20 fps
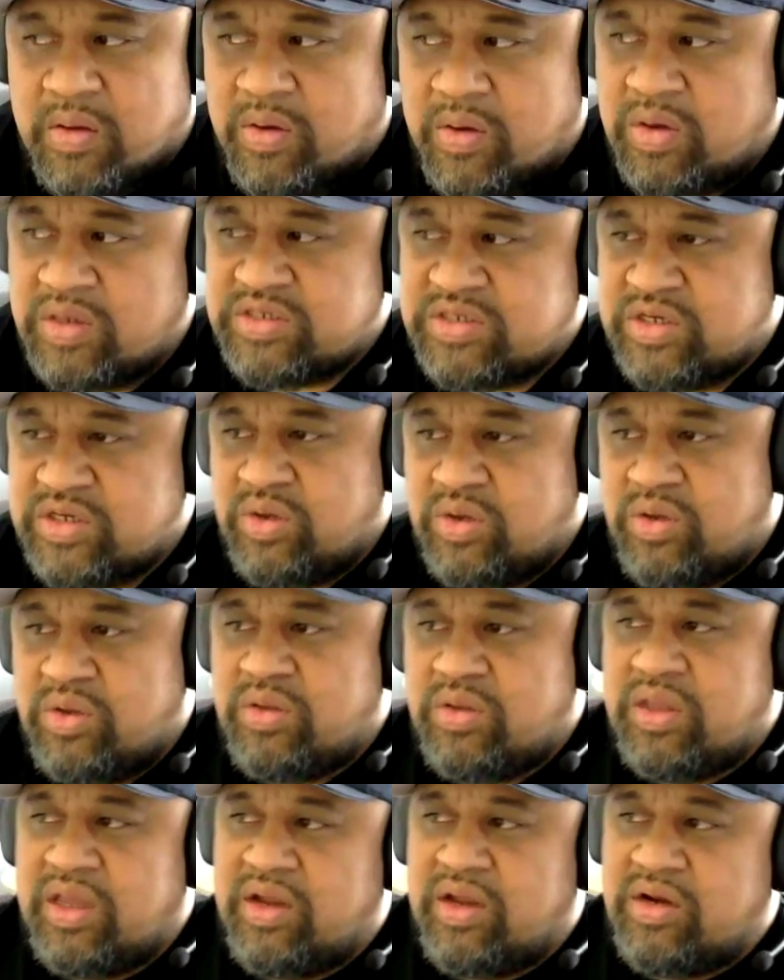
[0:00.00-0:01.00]
All right. So
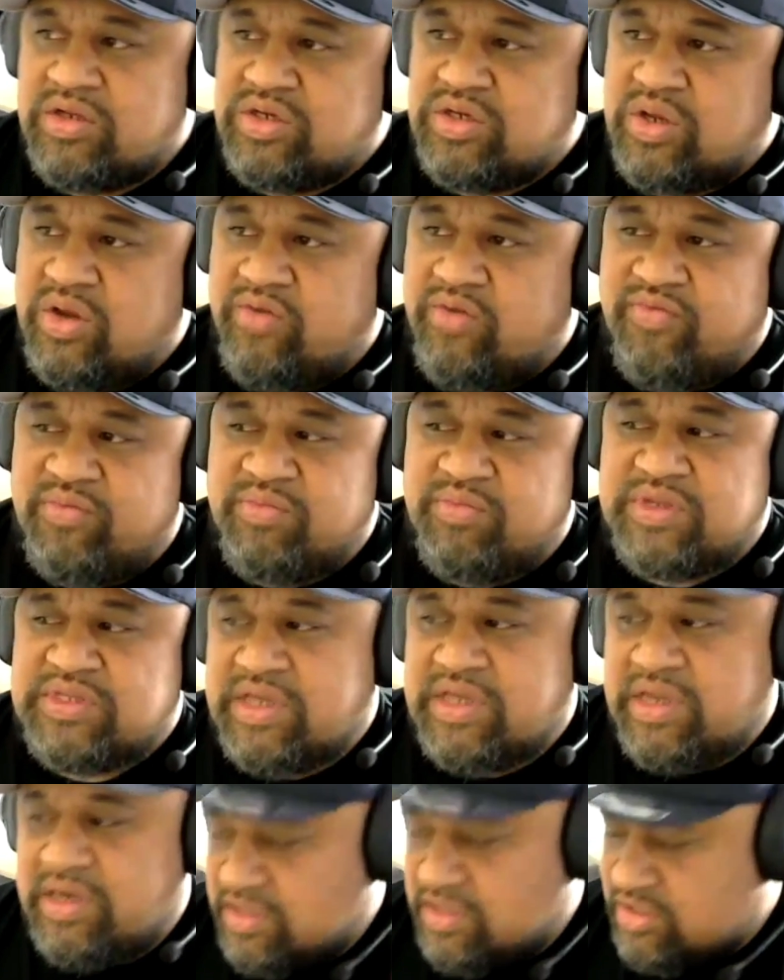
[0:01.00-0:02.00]
how did you go from a
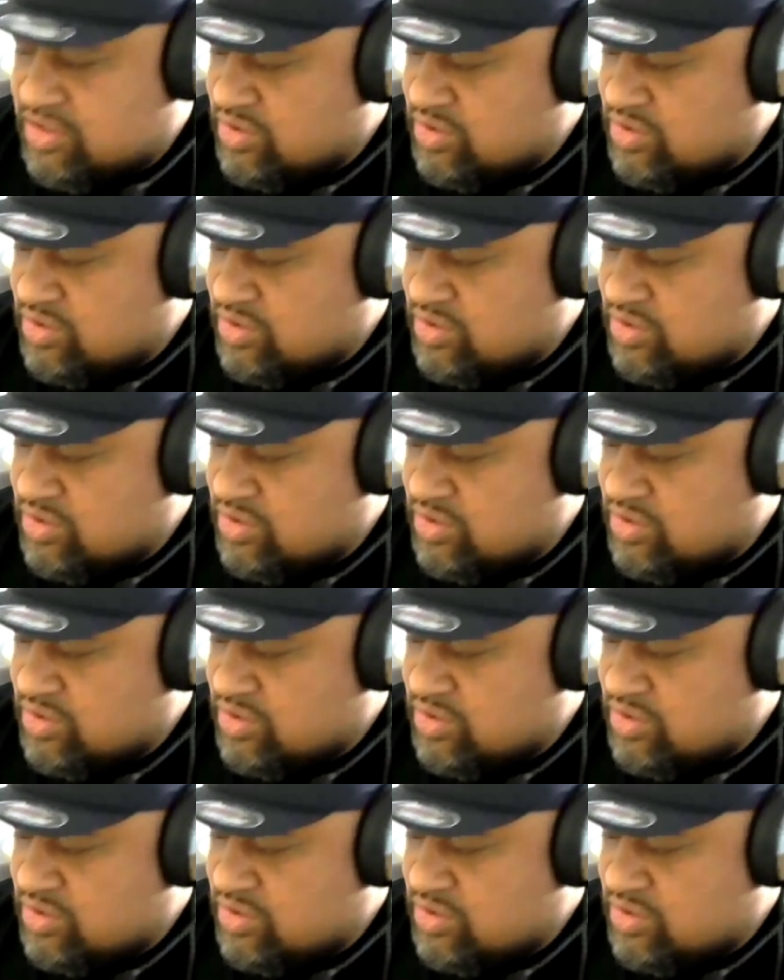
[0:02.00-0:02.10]
teller